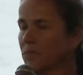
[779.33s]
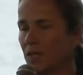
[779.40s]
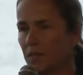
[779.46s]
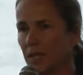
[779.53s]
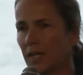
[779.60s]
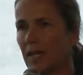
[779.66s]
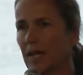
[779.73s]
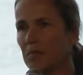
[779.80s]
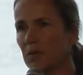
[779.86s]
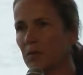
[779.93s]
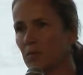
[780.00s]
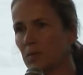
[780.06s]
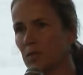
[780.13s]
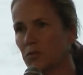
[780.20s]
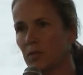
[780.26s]
that inhabit
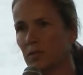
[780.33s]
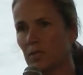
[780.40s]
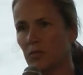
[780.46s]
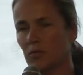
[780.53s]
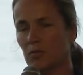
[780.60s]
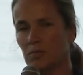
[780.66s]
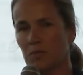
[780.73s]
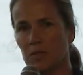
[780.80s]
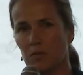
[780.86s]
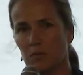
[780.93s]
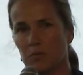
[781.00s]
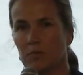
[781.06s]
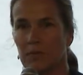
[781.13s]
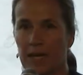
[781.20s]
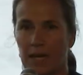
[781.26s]
the region in terms
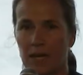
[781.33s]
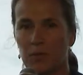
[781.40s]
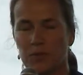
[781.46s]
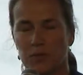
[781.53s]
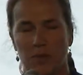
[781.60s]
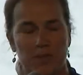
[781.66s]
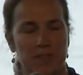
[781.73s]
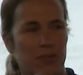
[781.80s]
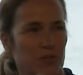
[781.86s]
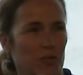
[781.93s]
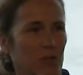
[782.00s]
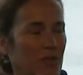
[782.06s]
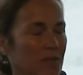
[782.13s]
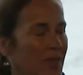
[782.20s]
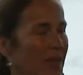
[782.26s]
of, it was their
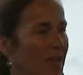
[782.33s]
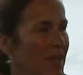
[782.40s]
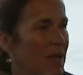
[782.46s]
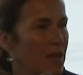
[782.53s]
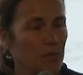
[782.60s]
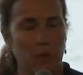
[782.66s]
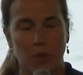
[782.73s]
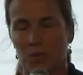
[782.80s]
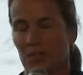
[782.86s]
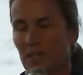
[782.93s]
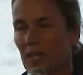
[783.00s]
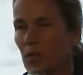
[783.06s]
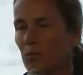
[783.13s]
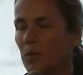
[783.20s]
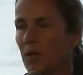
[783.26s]
ancestral forest land,